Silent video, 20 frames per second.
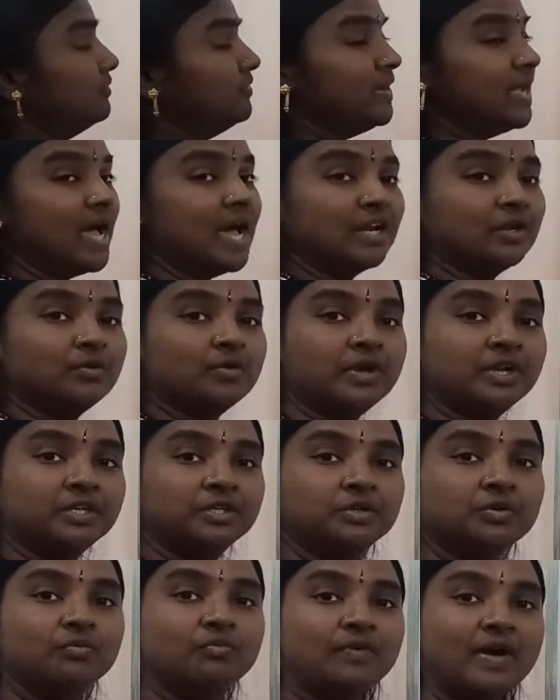we are
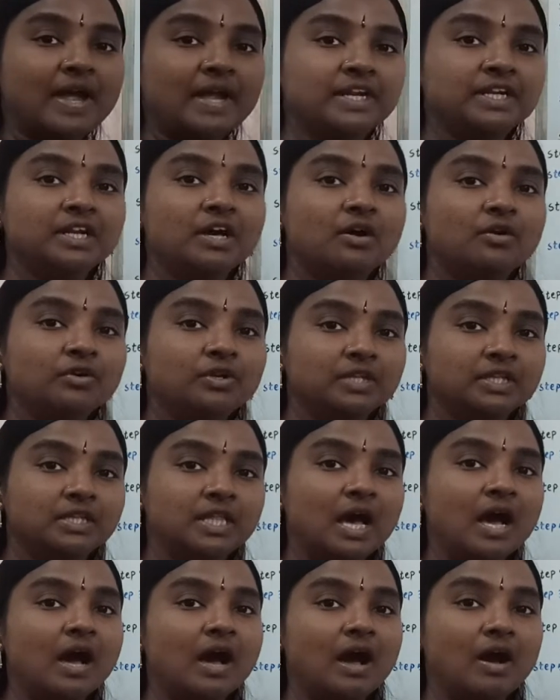going to find out
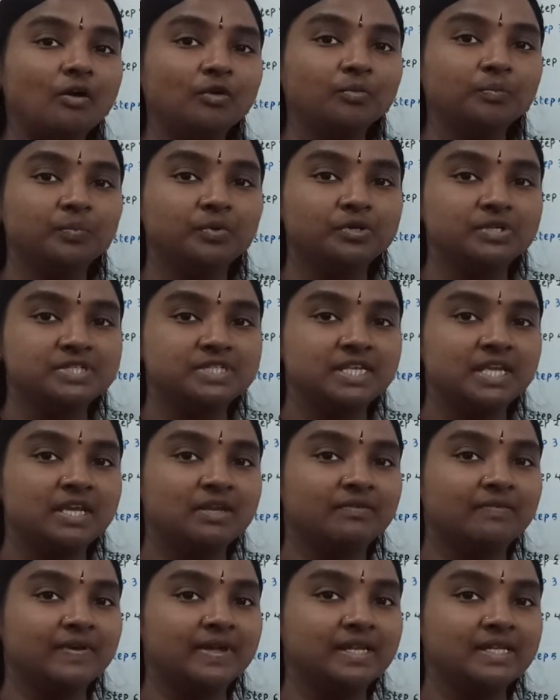the output
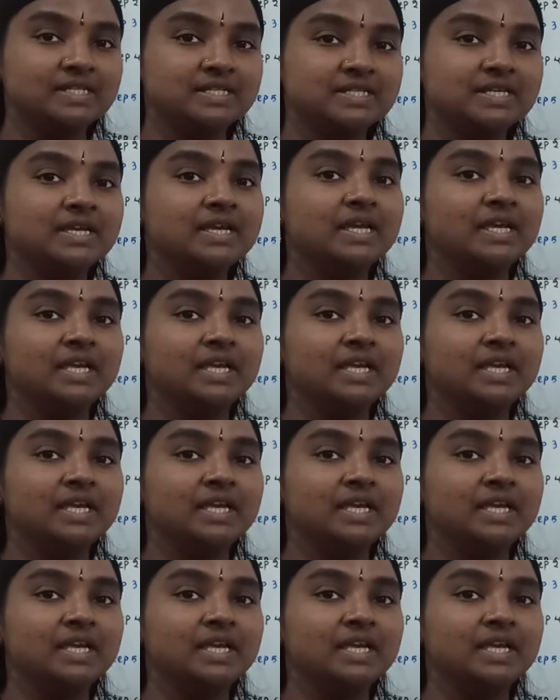sequence